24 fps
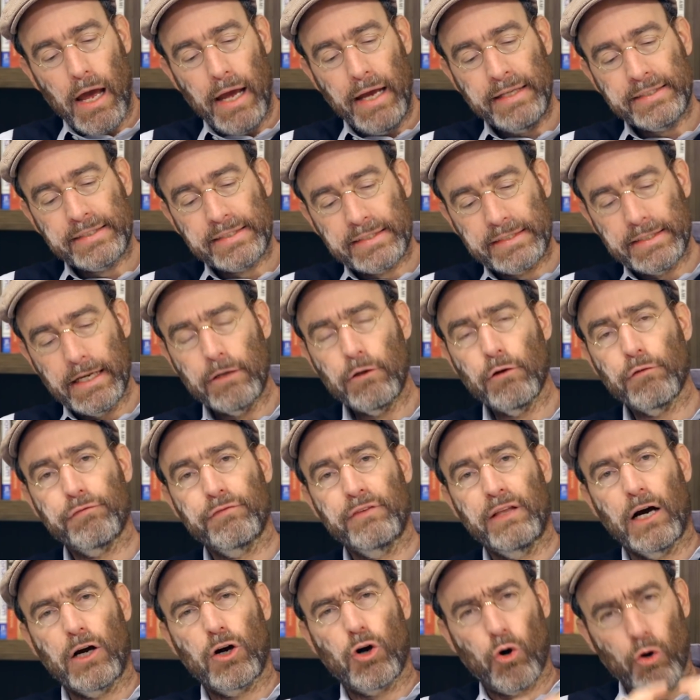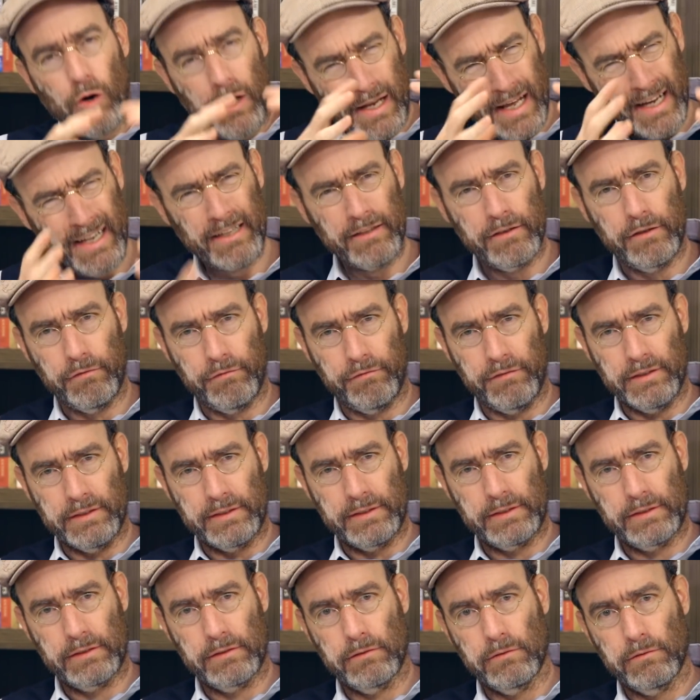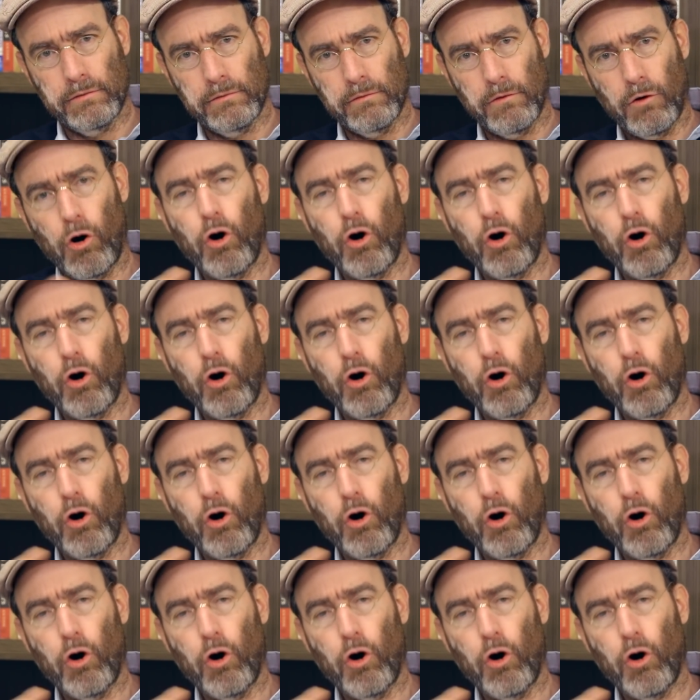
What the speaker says: Instead of the collectivist,